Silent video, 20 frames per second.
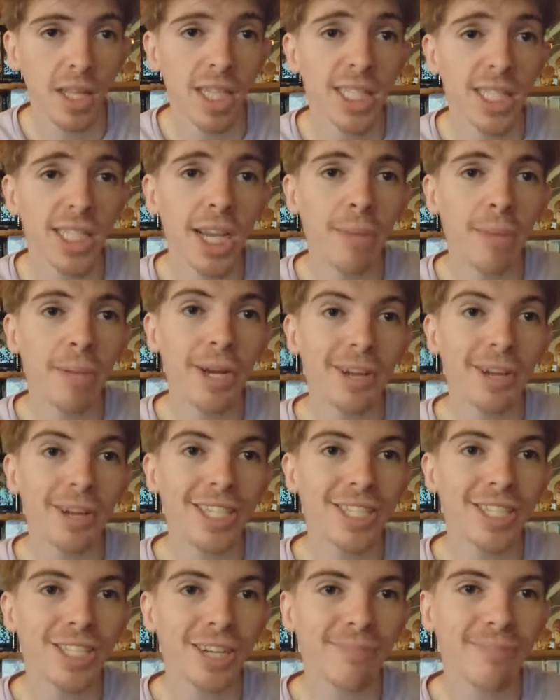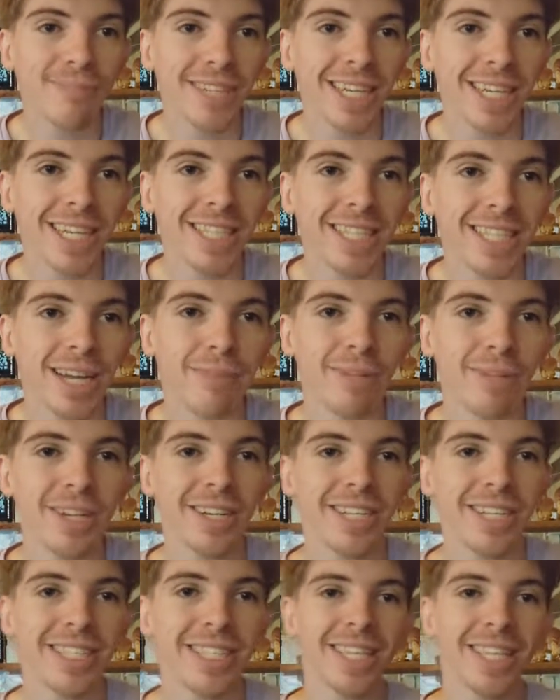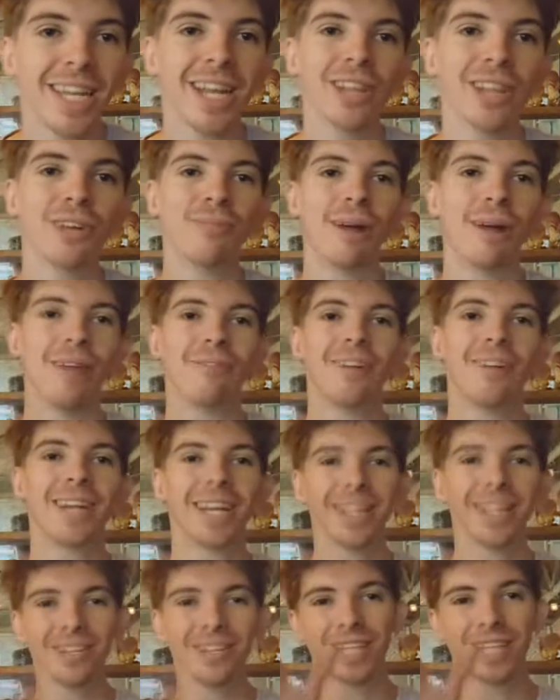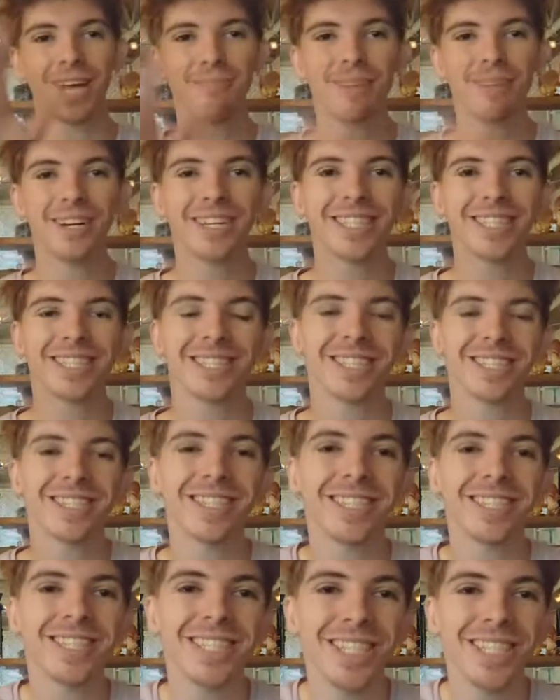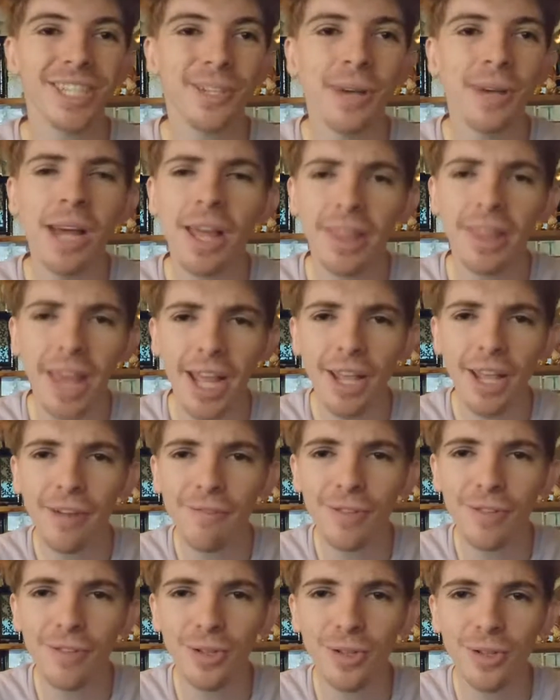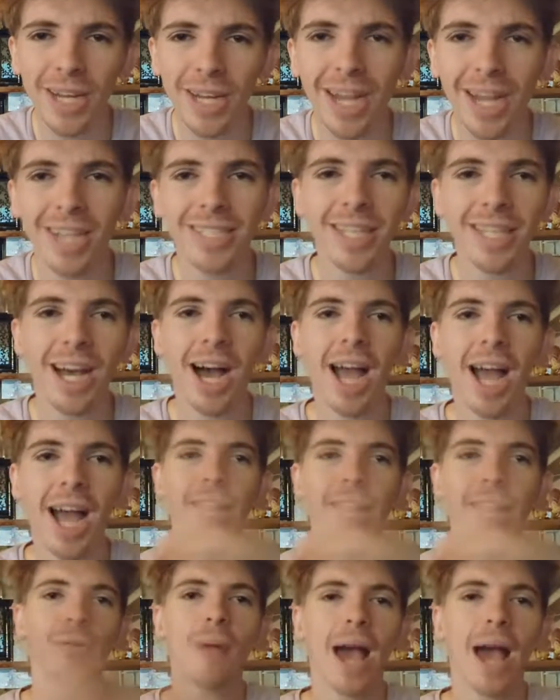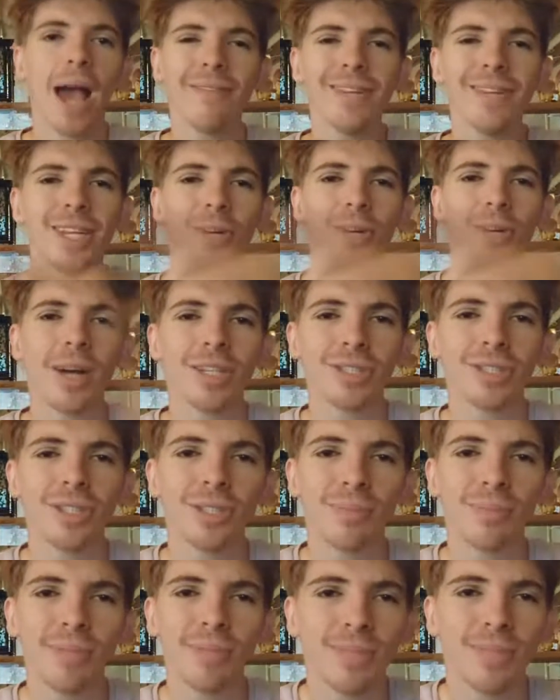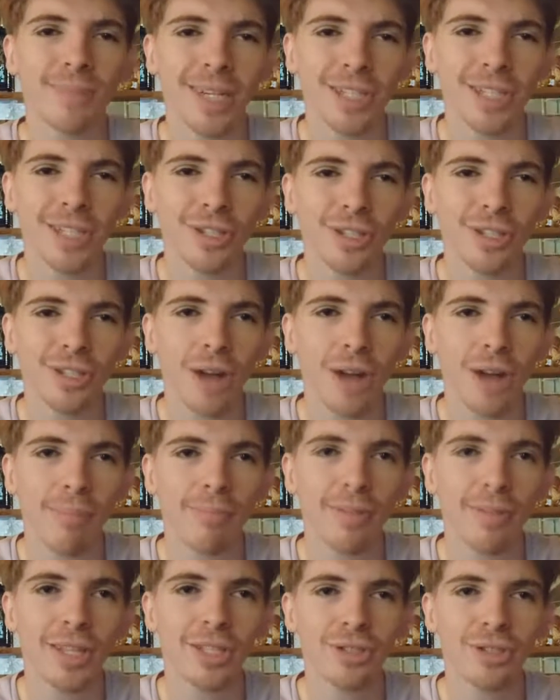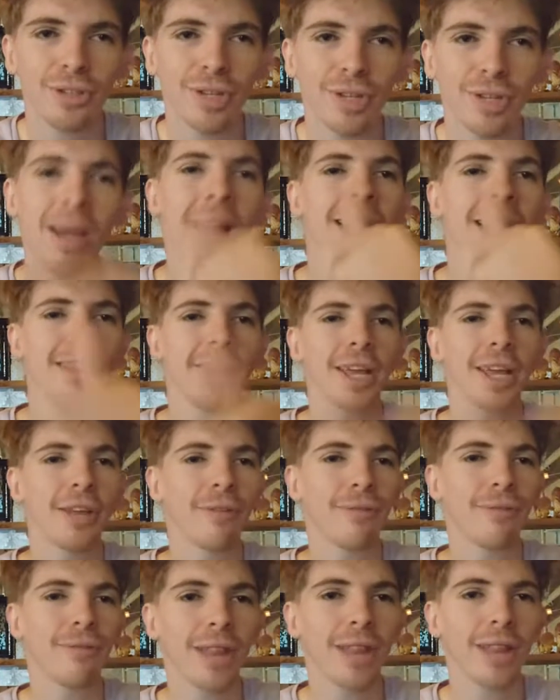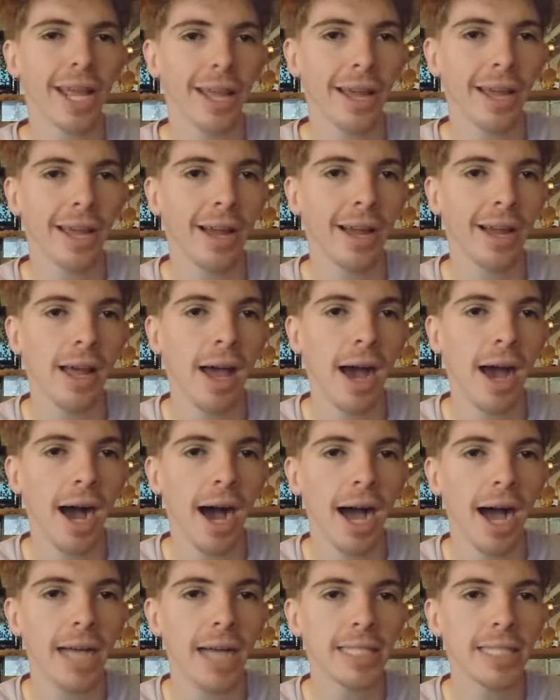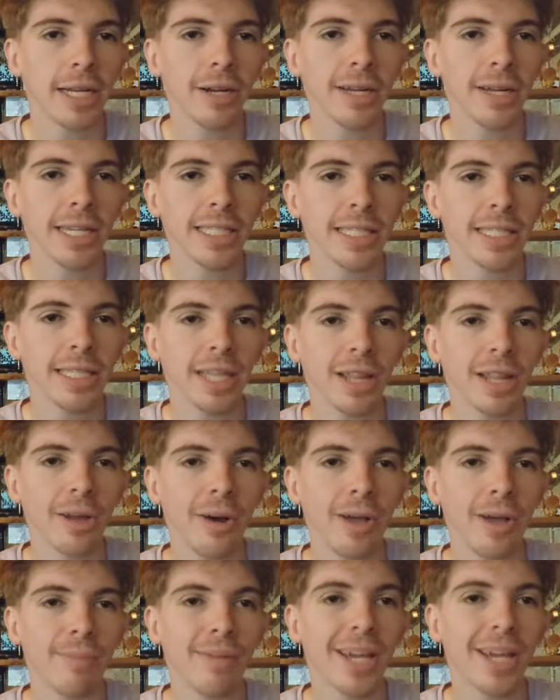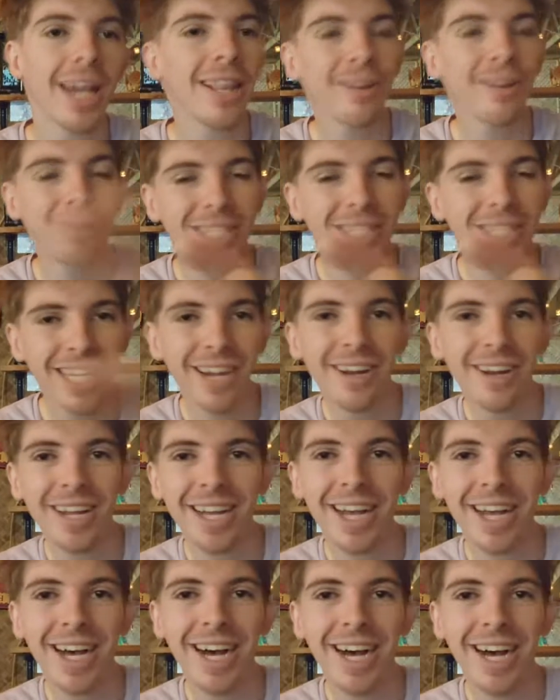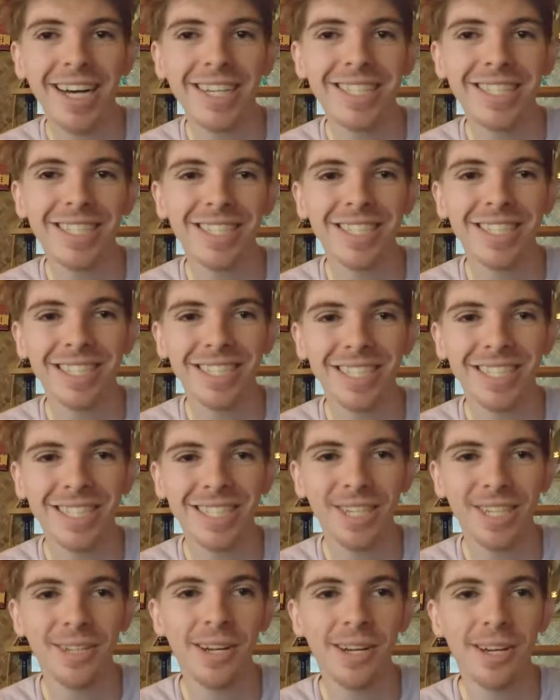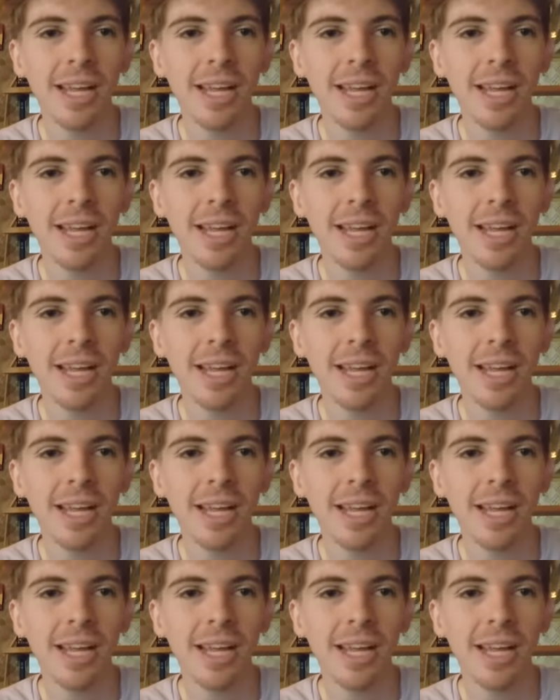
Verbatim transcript: Tiberius jumped in. Tiberius said, Hello, my friend. Hello, Tiberius. It's good to see you. Thank you for joining us. Uh, and if you have any questions, please make sure to drop them in the stream. Thank you for liking. Uh, Asteria says, Hello, AP. Hello, Asteria. Uh, it's good to see you.